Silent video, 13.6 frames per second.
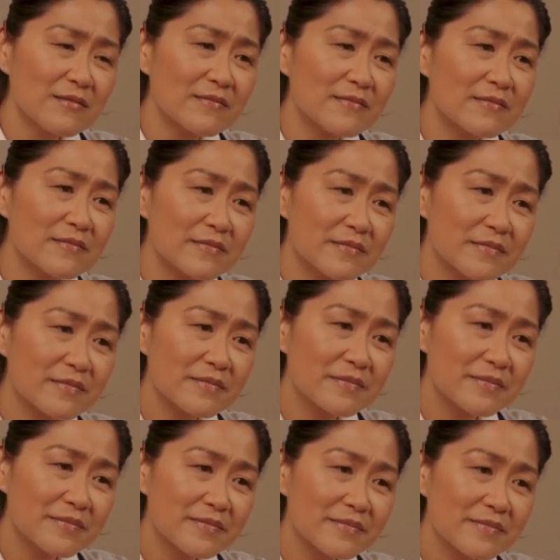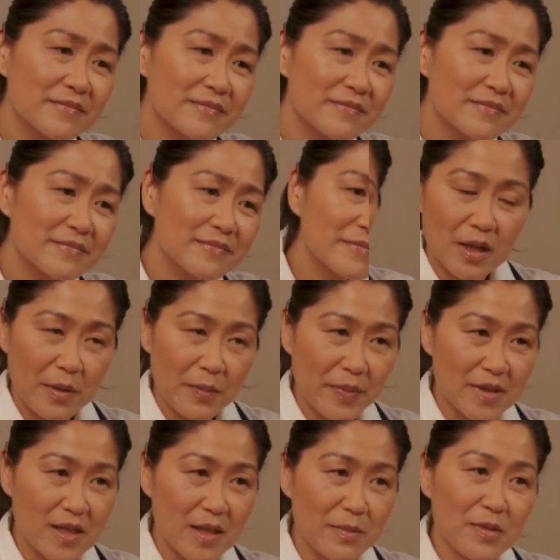And then at the top of the list
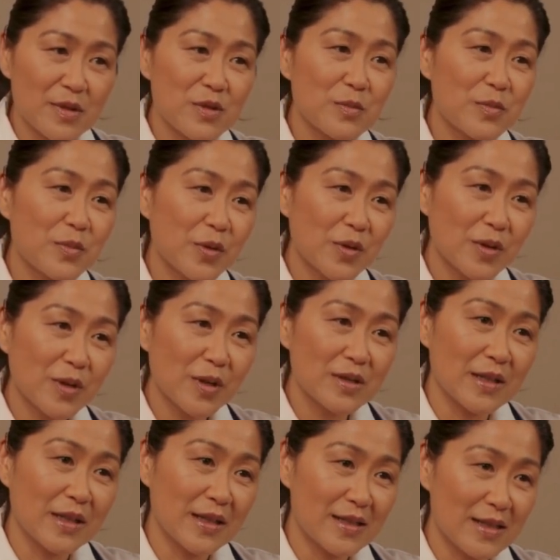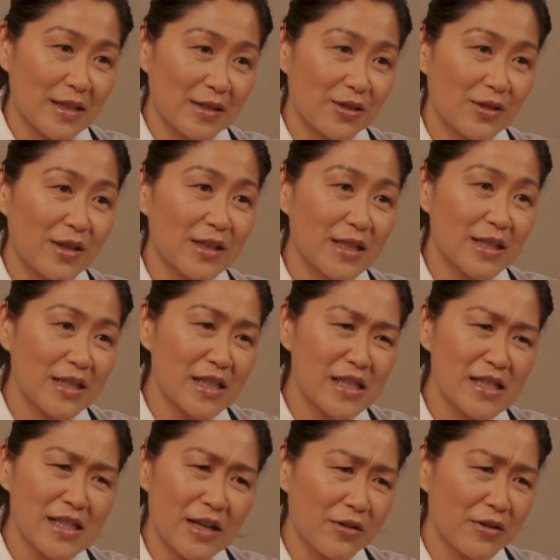would be vinegar,
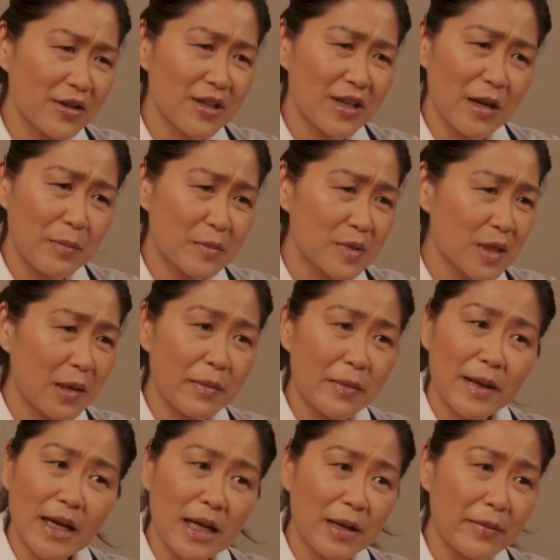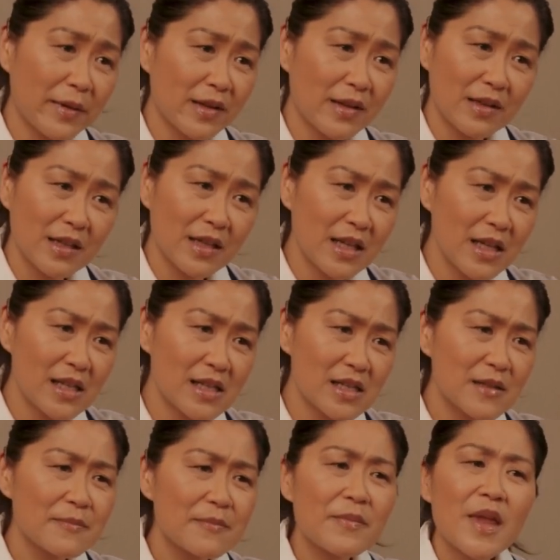particularly apple cider vinegar, because
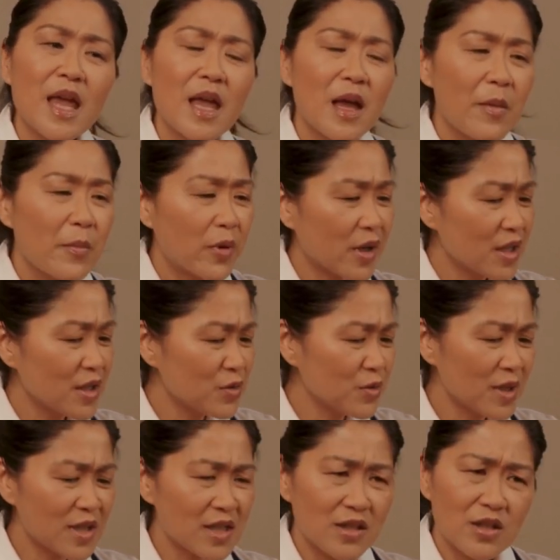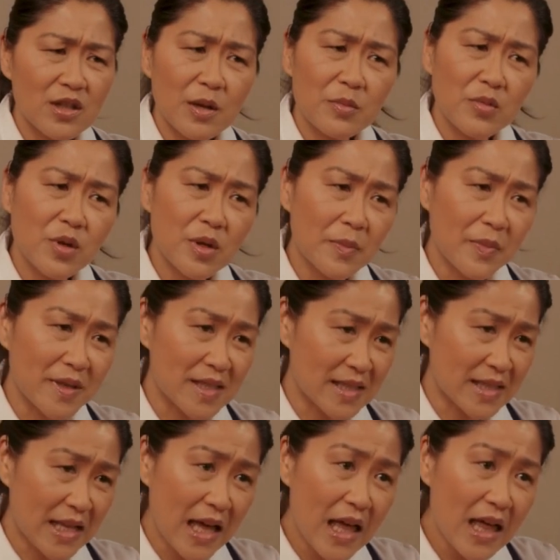of one, the
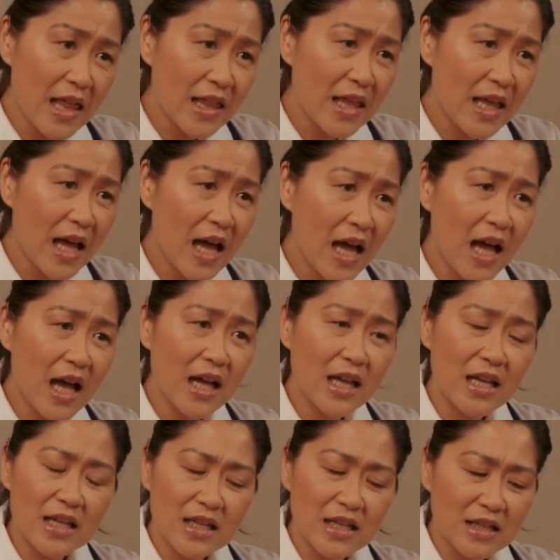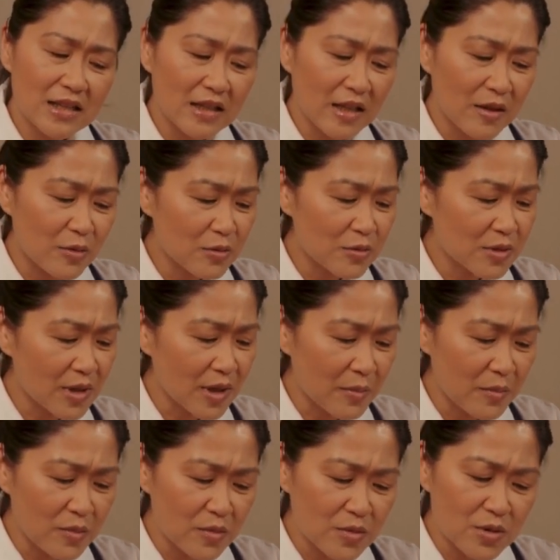effect on the muscles to
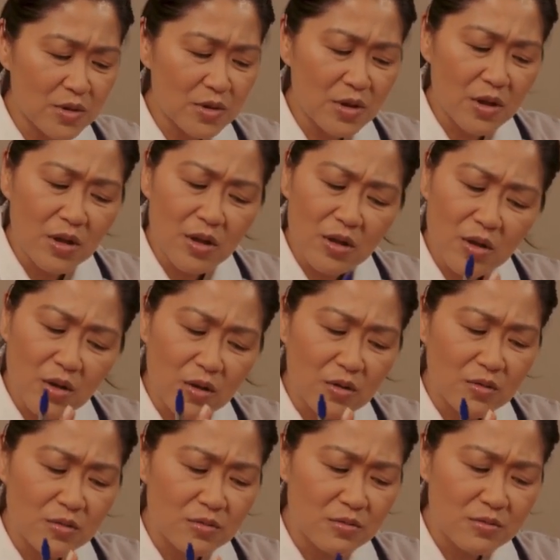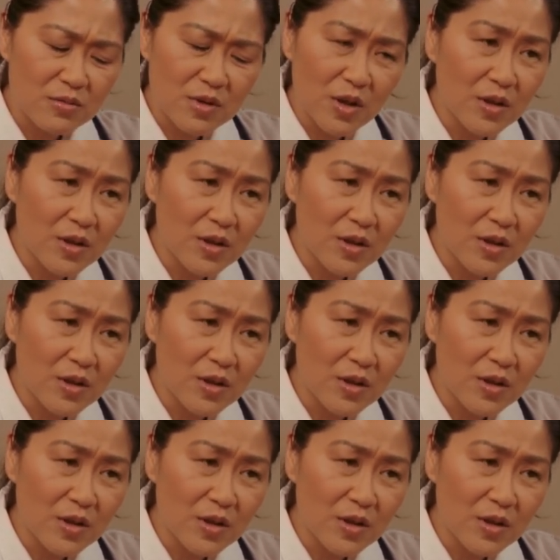increase insulin sensitivity,